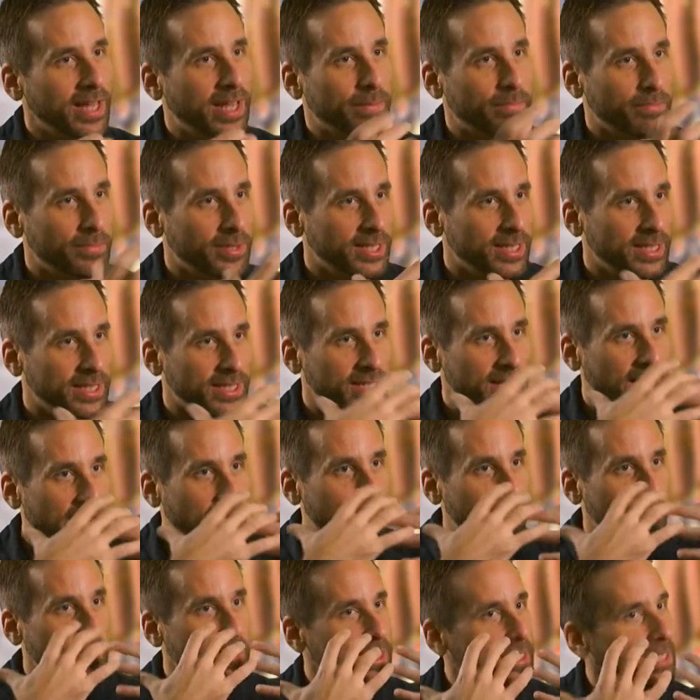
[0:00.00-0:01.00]
and
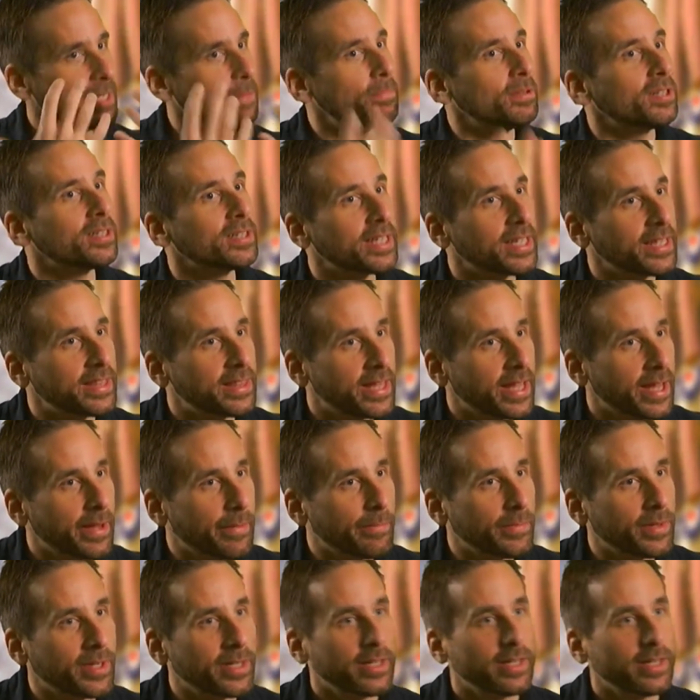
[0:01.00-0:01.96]
manipulate them.